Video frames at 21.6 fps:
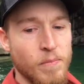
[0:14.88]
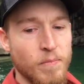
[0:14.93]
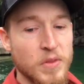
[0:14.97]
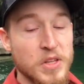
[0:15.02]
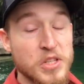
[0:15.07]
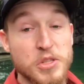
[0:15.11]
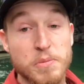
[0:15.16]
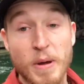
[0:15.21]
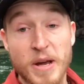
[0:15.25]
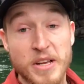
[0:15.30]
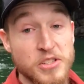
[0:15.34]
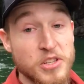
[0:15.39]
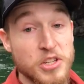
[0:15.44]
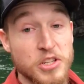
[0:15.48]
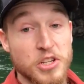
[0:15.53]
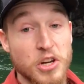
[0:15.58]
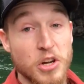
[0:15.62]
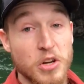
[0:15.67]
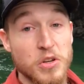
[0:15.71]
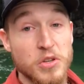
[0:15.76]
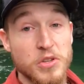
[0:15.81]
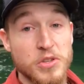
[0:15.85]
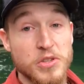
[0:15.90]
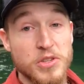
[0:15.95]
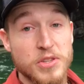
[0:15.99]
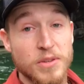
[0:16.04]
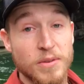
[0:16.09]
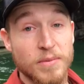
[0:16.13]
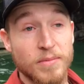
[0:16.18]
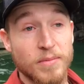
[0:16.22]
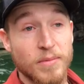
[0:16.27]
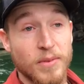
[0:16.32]
This message
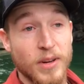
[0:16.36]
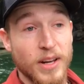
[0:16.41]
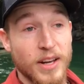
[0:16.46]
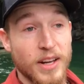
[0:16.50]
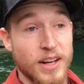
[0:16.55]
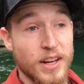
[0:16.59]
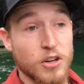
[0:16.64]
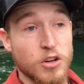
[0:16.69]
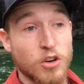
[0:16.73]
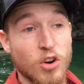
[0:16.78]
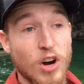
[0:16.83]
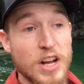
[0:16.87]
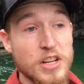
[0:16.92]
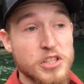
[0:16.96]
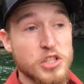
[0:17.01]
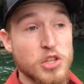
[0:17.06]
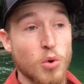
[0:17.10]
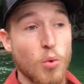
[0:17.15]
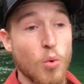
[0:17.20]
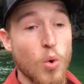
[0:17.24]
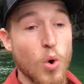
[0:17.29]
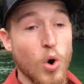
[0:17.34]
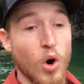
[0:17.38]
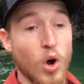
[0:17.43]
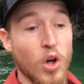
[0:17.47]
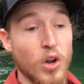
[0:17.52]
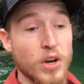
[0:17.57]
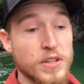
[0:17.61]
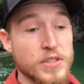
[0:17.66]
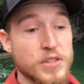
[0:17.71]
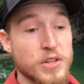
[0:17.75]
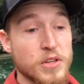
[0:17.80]
goes across the
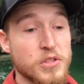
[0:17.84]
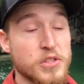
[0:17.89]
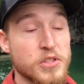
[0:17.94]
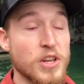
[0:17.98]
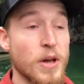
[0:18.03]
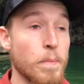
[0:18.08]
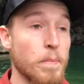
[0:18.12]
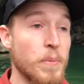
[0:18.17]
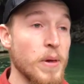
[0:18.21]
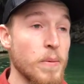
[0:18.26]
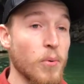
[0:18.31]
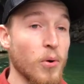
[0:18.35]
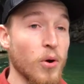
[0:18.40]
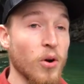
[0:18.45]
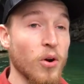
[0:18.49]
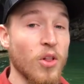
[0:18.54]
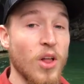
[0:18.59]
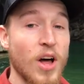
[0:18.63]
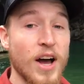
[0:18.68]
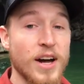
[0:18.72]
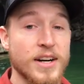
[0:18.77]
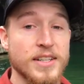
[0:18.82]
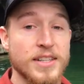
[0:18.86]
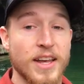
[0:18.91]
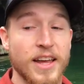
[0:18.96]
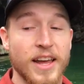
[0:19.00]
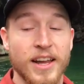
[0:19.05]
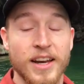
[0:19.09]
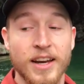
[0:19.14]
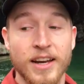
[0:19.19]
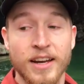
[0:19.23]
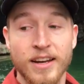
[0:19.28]
world, and so some people are locked
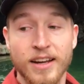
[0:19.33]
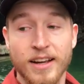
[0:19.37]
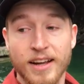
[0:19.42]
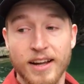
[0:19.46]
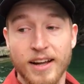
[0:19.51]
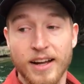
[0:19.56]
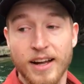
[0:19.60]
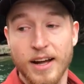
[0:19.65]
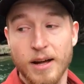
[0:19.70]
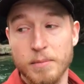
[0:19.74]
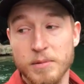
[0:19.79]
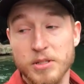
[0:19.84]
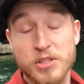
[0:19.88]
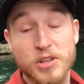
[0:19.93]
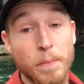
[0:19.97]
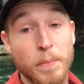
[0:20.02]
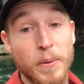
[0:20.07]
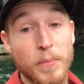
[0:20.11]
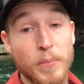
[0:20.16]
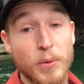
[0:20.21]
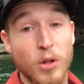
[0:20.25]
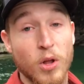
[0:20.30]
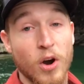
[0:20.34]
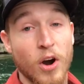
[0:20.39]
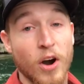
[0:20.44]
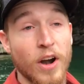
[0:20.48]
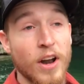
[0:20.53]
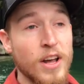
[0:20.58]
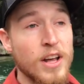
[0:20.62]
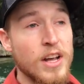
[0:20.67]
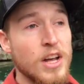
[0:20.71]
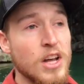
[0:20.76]
in, and some people
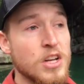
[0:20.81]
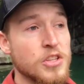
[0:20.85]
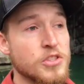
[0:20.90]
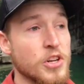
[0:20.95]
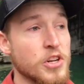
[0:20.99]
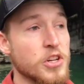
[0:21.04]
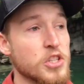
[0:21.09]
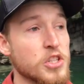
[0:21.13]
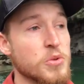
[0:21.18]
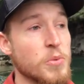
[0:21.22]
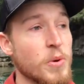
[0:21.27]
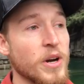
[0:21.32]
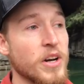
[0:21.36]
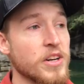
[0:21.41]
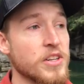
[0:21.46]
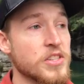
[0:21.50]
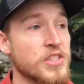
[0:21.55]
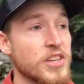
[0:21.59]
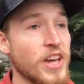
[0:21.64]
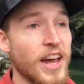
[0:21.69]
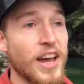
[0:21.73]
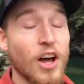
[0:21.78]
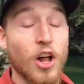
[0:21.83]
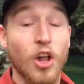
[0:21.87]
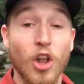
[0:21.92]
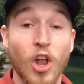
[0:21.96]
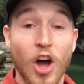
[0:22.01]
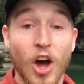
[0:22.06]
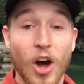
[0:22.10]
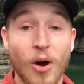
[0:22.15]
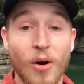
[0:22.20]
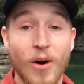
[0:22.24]
aren't. So I just wanted to say
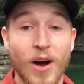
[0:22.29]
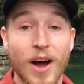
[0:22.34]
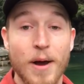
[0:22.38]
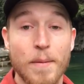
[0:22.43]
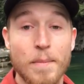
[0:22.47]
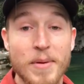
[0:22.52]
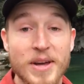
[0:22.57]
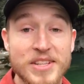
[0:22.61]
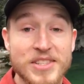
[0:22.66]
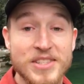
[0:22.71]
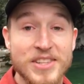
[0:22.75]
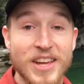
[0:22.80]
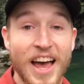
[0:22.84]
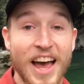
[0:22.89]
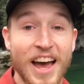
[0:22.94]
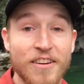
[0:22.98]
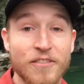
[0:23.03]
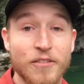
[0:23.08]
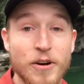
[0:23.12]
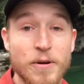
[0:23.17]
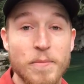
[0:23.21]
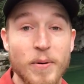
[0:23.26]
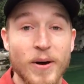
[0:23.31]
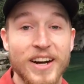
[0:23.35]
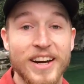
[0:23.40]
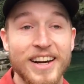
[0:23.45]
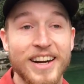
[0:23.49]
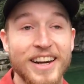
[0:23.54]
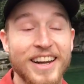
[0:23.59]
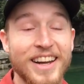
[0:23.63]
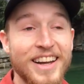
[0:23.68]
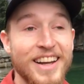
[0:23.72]
hello. I miss
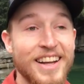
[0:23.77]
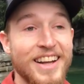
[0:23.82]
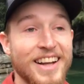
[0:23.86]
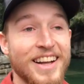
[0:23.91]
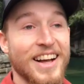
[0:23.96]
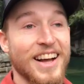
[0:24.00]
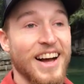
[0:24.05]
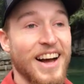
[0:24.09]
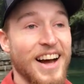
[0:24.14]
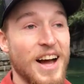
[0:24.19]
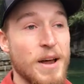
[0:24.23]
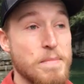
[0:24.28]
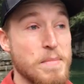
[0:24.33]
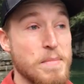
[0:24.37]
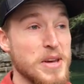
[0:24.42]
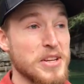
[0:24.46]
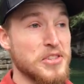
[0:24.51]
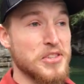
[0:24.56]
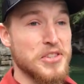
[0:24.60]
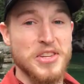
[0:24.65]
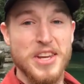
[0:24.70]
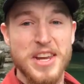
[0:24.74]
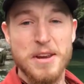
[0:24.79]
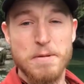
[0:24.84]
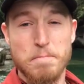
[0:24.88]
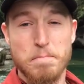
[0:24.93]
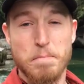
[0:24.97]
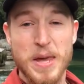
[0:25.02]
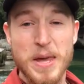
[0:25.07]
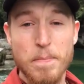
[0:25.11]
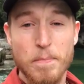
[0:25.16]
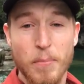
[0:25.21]
everybody. I miss seeing
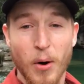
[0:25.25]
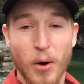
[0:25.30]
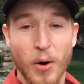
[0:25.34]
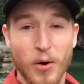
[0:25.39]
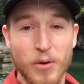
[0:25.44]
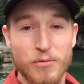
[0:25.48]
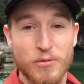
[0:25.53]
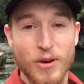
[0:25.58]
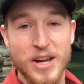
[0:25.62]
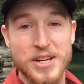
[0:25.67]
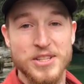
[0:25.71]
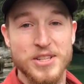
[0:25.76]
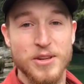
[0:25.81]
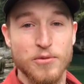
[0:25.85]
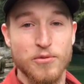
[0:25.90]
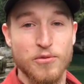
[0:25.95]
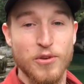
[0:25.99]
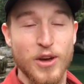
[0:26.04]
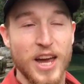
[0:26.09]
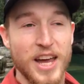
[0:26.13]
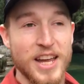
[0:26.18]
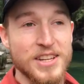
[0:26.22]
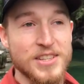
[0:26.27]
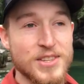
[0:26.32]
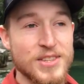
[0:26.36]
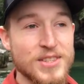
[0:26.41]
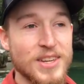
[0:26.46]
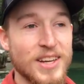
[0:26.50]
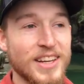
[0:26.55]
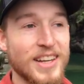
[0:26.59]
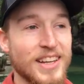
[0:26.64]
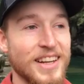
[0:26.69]
people face to face.